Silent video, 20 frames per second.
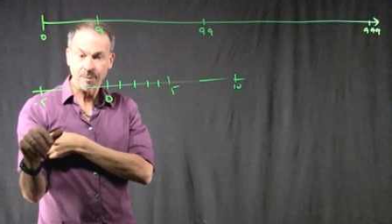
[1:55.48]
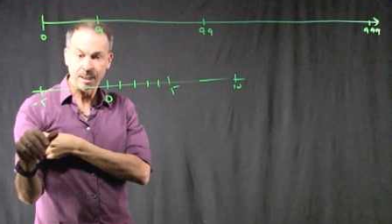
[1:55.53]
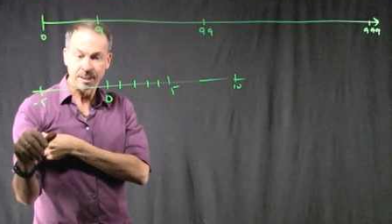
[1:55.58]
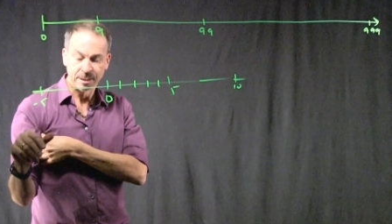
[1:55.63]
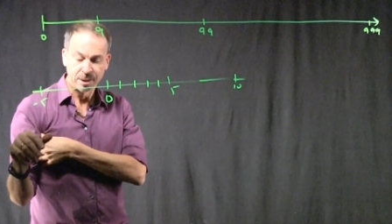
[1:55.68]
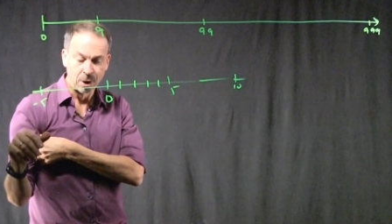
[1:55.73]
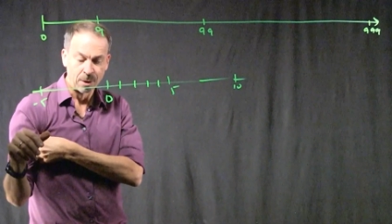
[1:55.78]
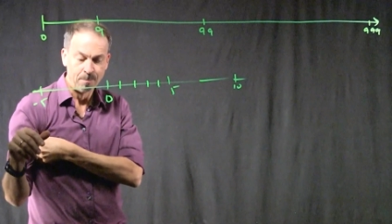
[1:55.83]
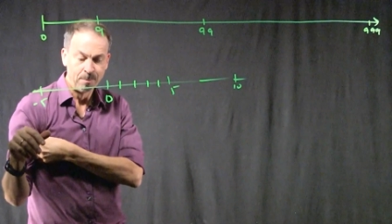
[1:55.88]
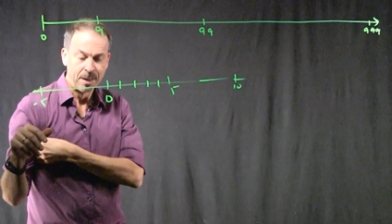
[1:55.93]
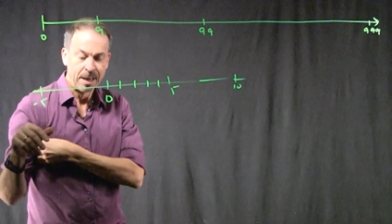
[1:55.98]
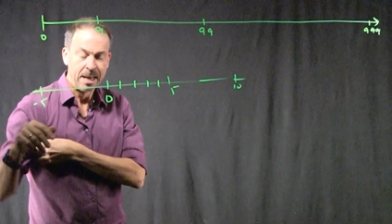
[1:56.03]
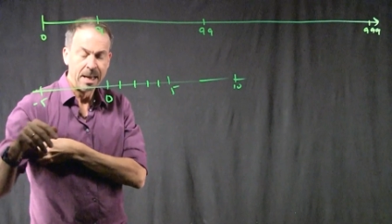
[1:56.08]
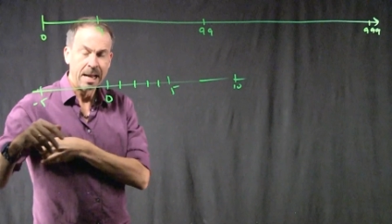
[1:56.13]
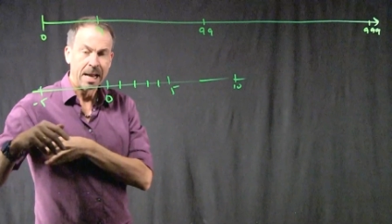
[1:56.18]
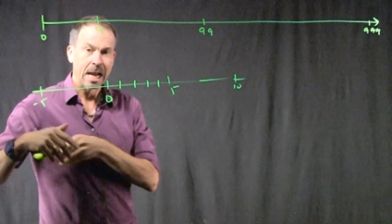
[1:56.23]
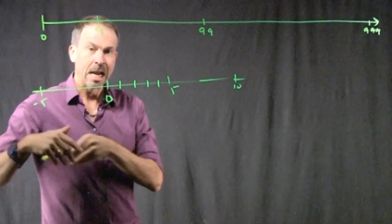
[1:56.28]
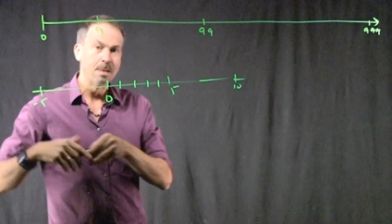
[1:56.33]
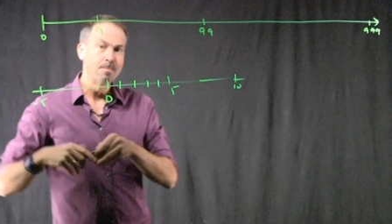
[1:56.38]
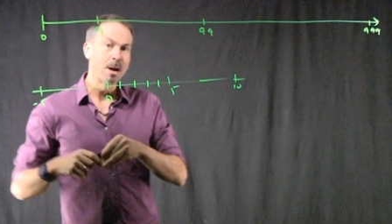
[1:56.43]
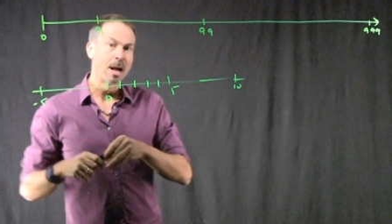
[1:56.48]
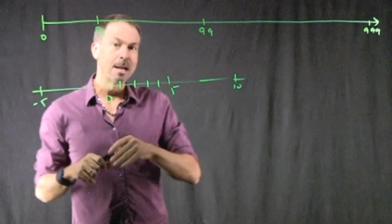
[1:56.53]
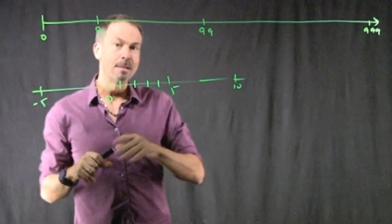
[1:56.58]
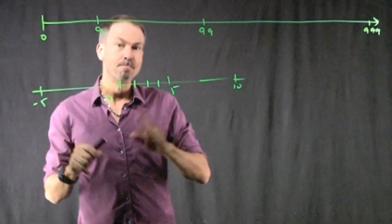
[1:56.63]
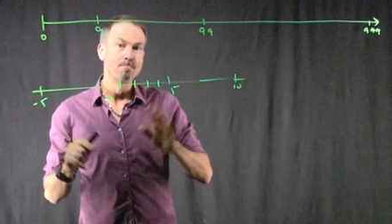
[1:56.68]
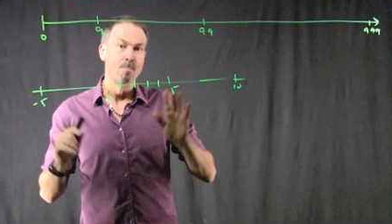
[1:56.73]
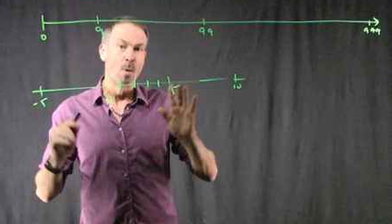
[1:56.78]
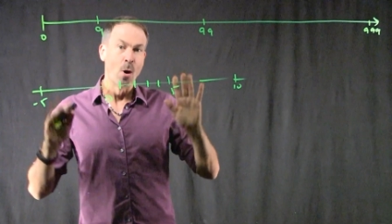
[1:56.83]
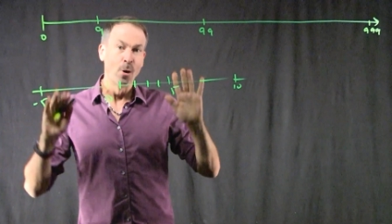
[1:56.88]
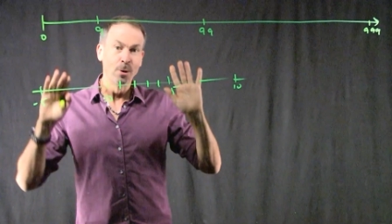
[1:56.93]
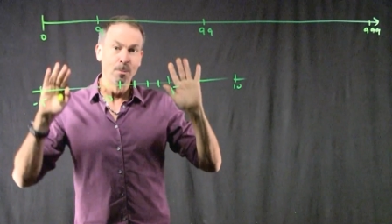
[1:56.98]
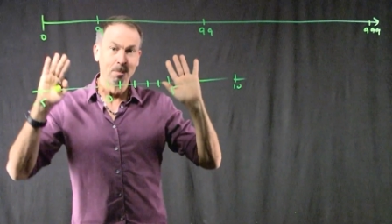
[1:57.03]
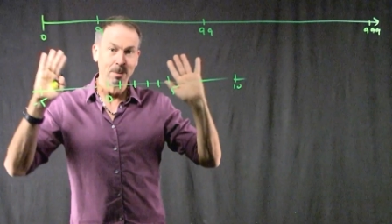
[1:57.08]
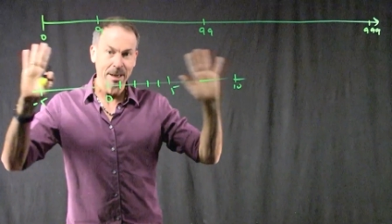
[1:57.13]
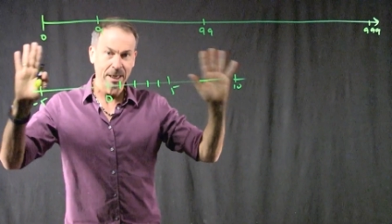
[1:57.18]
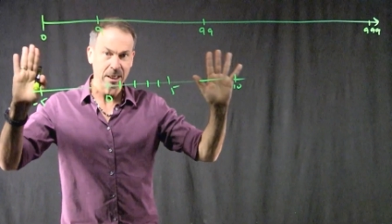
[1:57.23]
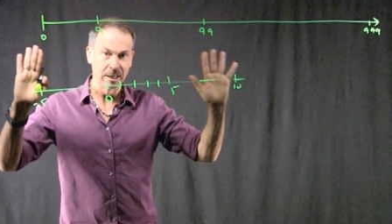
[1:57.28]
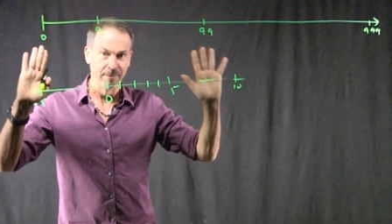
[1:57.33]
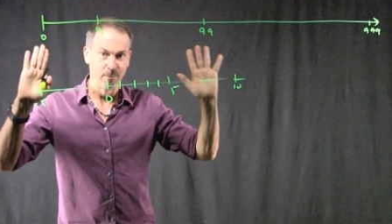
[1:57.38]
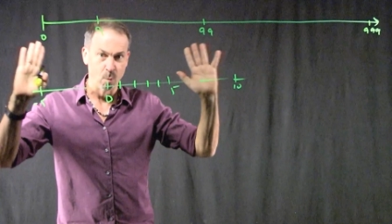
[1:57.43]
So in my
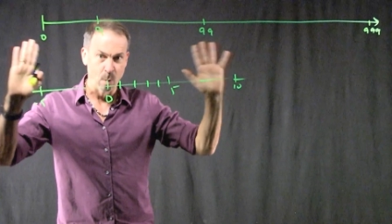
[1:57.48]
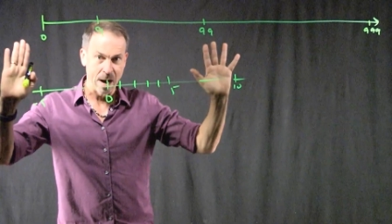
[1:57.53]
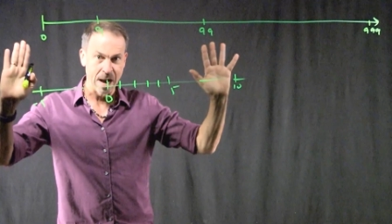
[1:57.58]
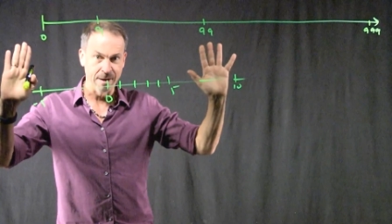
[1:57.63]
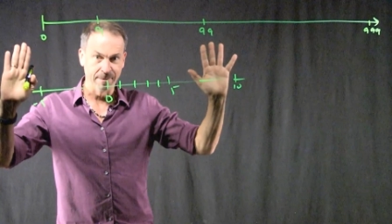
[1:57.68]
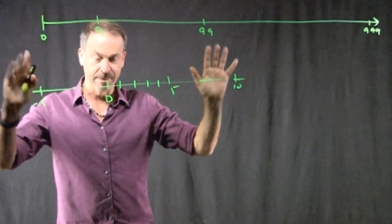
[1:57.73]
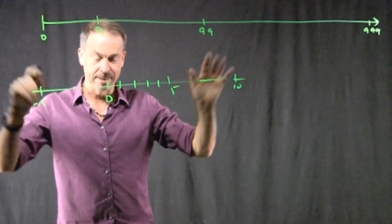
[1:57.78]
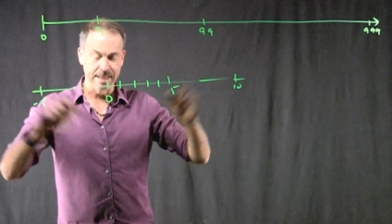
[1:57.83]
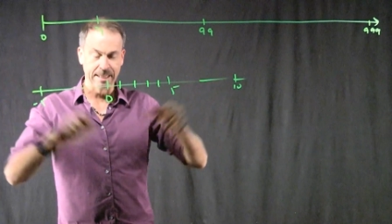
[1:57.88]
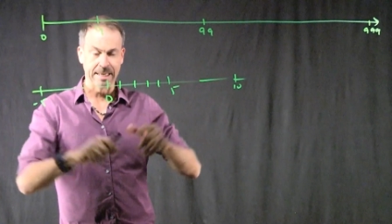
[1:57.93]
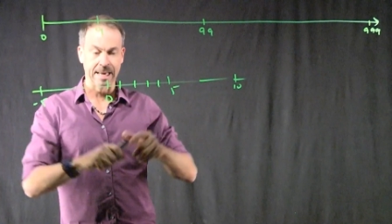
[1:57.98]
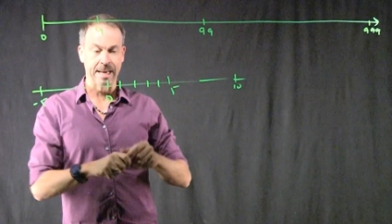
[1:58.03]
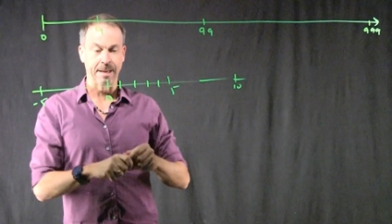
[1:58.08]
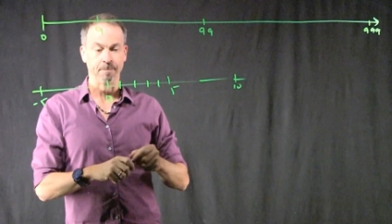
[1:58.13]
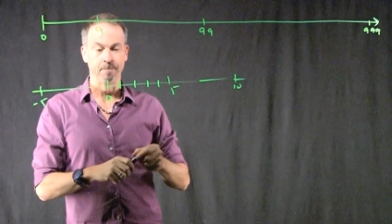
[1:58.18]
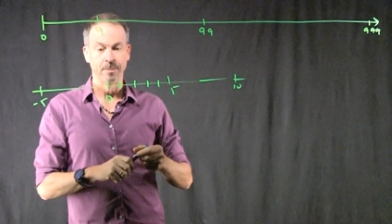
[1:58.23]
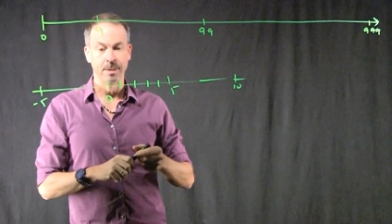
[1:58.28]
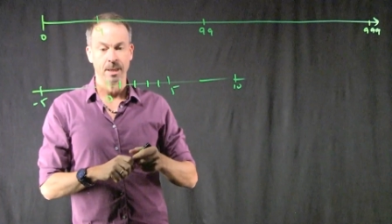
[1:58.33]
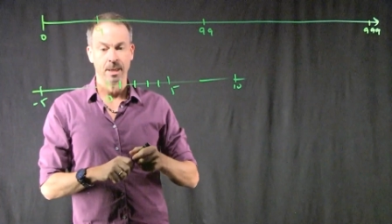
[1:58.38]
multiplicative way of thinking,